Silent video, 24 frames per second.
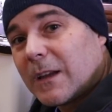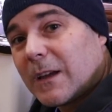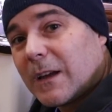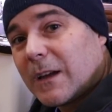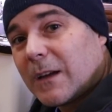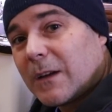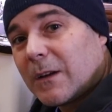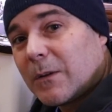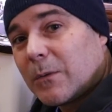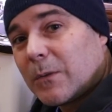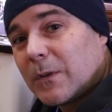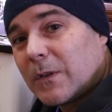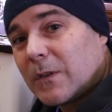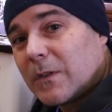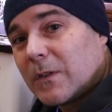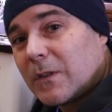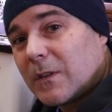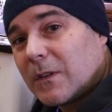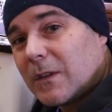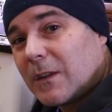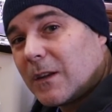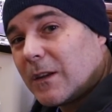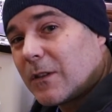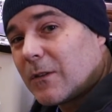It was
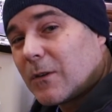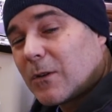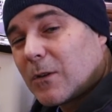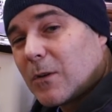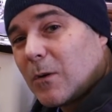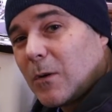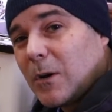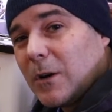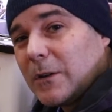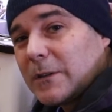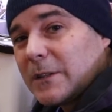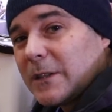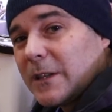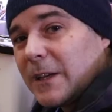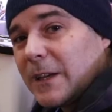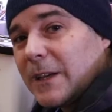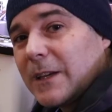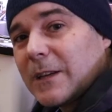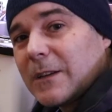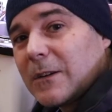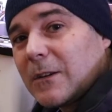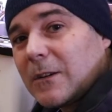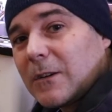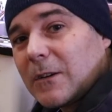either go all
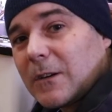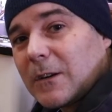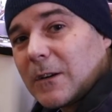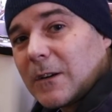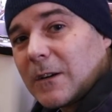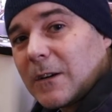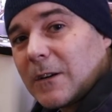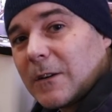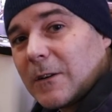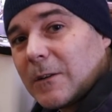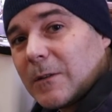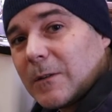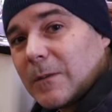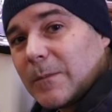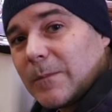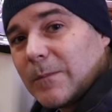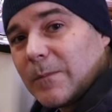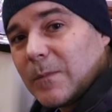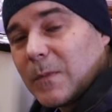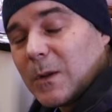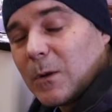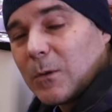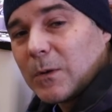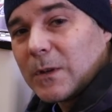teak or
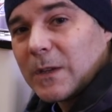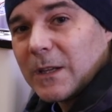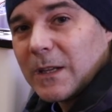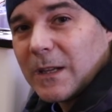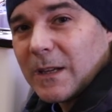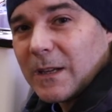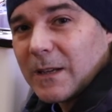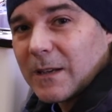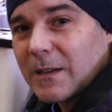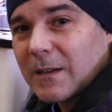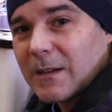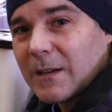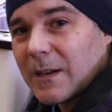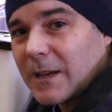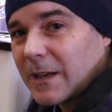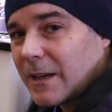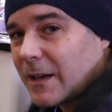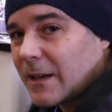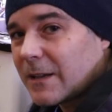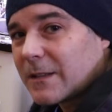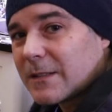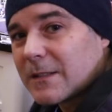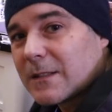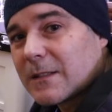no teak, I
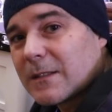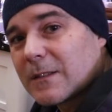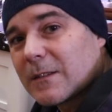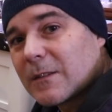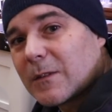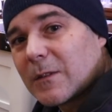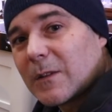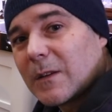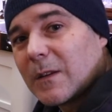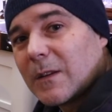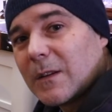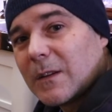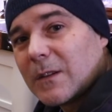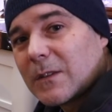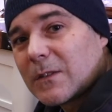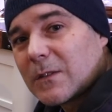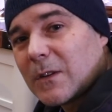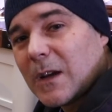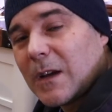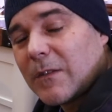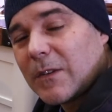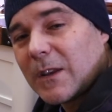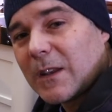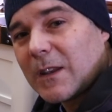guess.
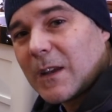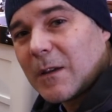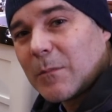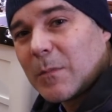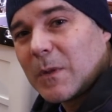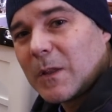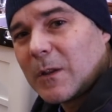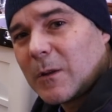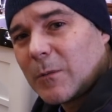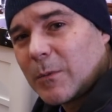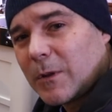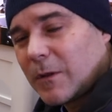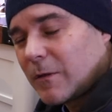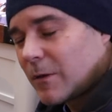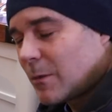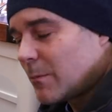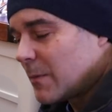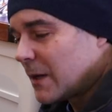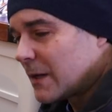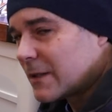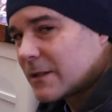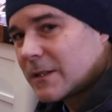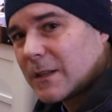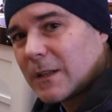So having that little bit of a
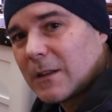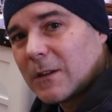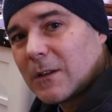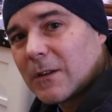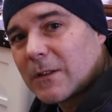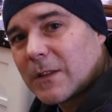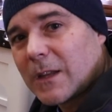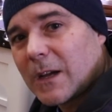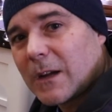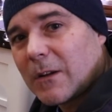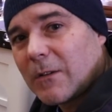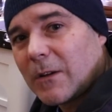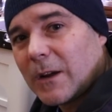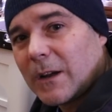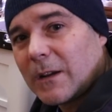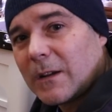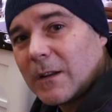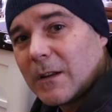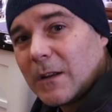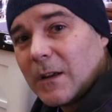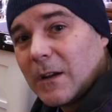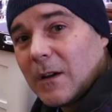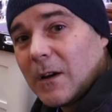mix didn't look that great.